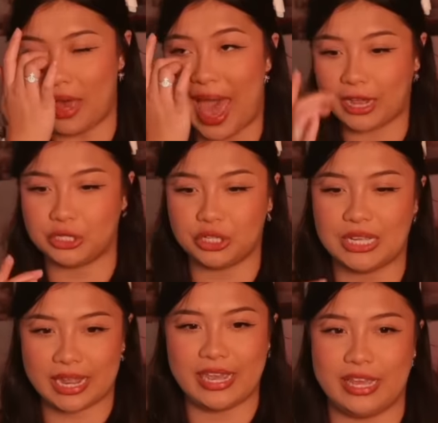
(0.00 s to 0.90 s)
actually
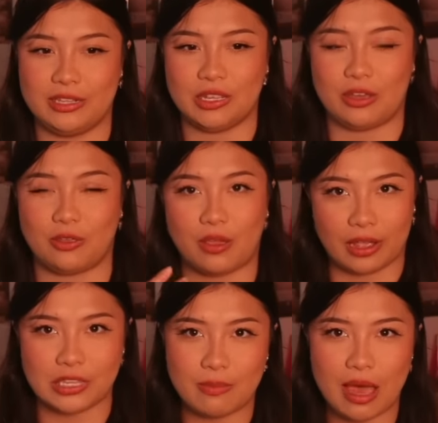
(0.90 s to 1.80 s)
getting into their
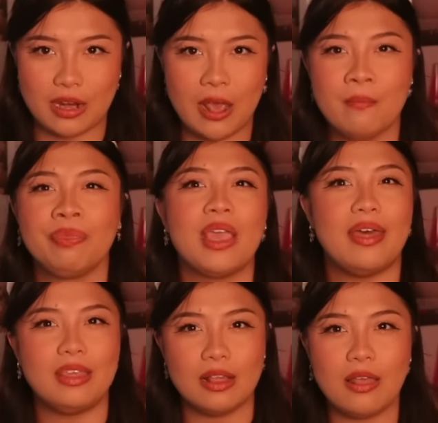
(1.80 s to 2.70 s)
thoughts about it. I
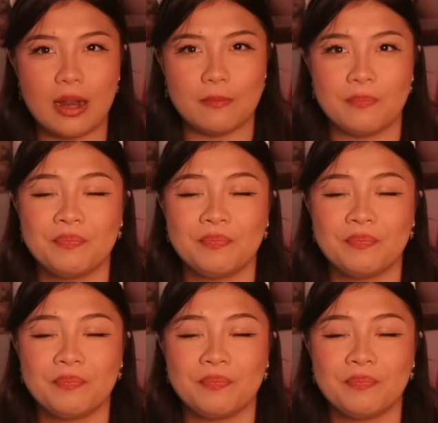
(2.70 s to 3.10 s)
see a lot